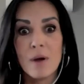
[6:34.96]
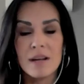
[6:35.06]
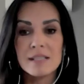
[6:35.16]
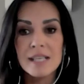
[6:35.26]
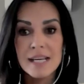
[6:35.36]
mode.
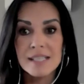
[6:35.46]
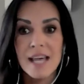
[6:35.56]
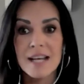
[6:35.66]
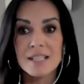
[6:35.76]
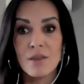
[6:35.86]
It sees
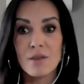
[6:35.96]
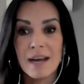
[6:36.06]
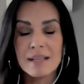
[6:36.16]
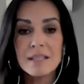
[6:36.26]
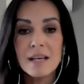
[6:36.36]
that as a
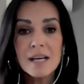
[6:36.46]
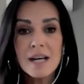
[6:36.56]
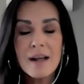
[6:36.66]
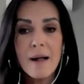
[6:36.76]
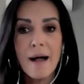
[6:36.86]
threat.
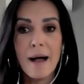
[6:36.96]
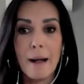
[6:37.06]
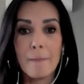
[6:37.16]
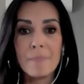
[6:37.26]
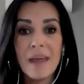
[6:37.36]

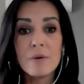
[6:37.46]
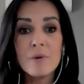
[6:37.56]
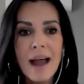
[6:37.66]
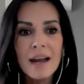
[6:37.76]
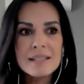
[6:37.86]
And the
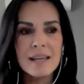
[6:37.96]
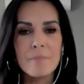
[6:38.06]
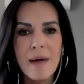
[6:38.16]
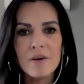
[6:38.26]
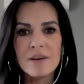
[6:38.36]
reality of the
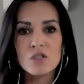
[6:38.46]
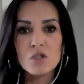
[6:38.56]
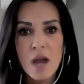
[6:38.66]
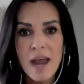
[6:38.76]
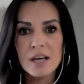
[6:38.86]
matter is
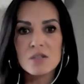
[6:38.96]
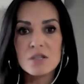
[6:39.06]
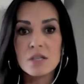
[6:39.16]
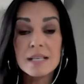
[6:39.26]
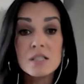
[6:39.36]

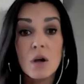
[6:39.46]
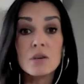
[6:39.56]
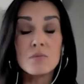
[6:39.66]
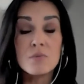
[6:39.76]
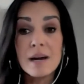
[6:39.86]
change is not
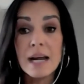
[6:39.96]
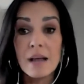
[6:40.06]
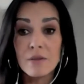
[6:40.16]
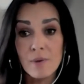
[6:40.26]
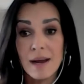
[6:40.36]
really a
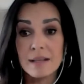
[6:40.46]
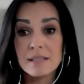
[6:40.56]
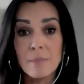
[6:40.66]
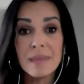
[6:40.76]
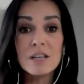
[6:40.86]
threat.
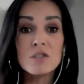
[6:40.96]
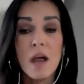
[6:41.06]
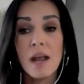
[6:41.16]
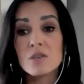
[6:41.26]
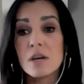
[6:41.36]
Something
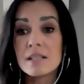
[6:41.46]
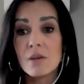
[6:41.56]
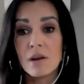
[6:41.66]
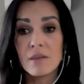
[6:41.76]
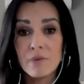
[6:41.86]
changing is
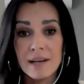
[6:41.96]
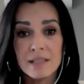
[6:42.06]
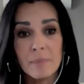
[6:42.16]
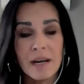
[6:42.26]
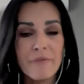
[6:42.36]
not a threat.
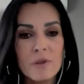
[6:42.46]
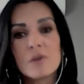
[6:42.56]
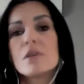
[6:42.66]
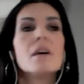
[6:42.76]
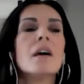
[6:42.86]
I mean,
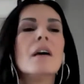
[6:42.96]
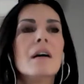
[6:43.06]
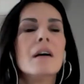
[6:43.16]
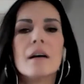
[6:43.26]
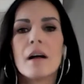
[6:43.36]

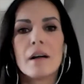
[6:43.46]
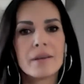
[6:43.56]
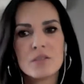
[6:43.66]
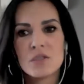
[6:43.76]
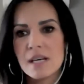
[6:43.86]

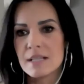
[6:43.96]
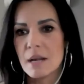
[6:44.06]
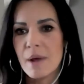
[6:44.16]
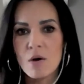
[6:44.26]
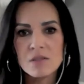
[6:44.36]
let
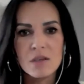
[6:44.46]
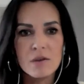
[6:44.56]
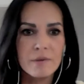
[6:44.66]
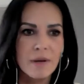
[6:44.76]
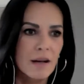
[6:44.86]
me ask
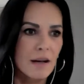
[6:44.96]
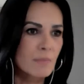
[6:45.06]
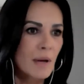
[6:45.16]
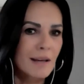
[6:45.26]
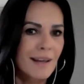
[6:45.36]
you,
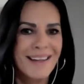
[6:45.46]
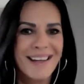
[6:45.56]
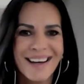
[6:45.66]
Elizma,